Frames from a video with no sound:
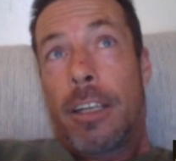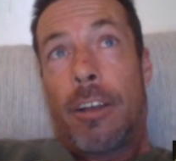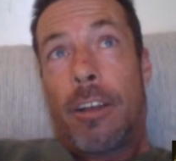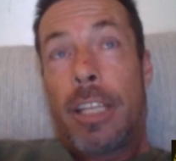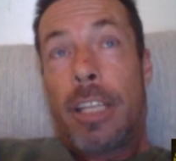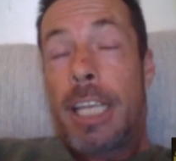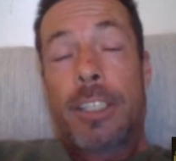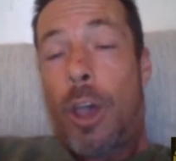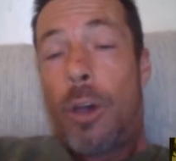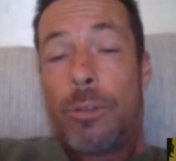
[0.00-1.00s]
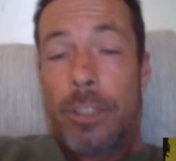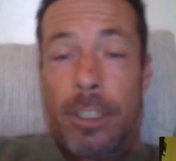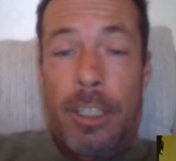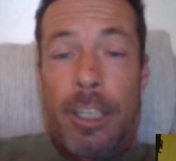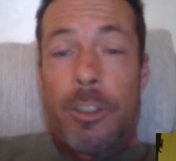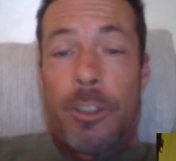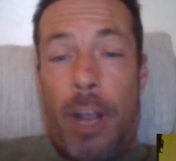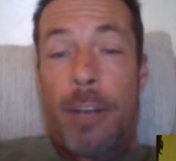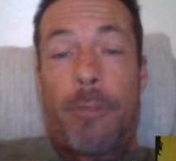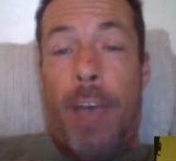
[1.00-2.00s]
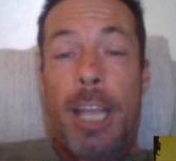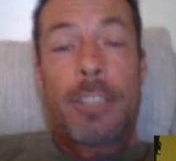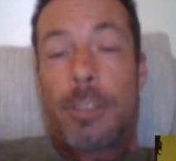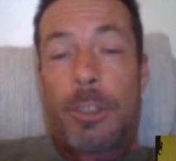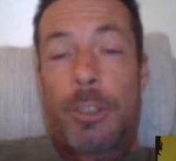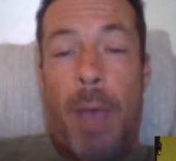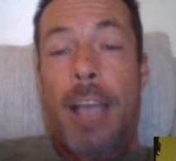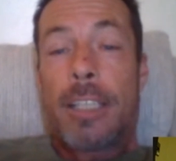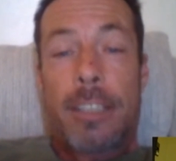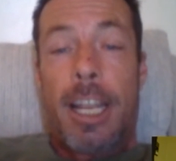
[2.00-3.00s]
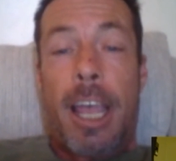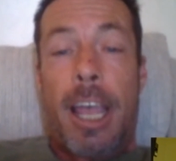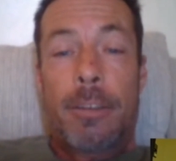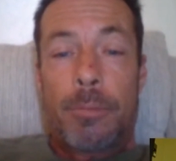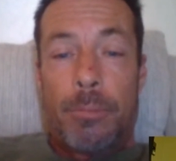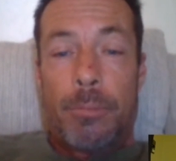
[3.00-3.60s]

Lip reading: on the East Coast, trying to find spots that I